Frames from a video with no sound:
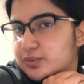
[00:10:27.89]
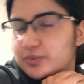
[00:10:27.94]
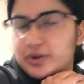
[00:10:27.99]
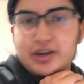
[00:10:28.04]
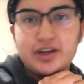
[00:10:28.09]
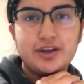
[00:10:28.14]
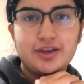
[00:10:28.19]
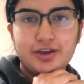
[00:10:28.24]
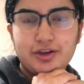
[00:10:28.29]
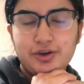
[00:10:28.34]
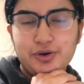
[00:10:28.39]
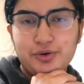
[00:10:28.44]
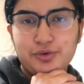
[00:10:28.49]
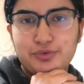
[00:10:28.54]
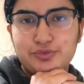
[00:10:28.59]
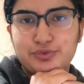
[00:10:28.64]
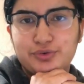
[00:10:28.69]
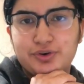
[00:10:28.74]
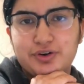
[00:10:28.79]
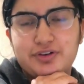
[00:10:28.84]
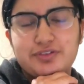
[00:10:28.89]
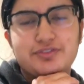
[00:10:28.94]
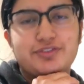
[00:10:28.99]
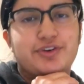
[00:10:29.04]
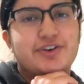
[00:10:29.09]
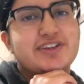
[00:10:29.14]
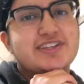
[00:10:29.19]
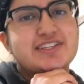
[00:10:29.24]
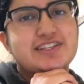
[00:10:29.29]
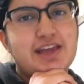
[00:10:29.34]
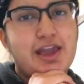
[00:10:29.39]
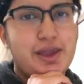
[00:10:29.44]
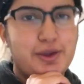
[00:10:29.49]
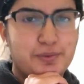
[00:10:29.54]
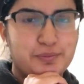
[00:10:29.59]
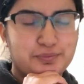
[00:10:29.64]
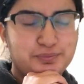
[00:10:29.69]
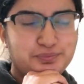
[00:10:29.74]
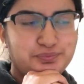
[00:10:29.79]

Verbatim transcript: ready to go for our first day.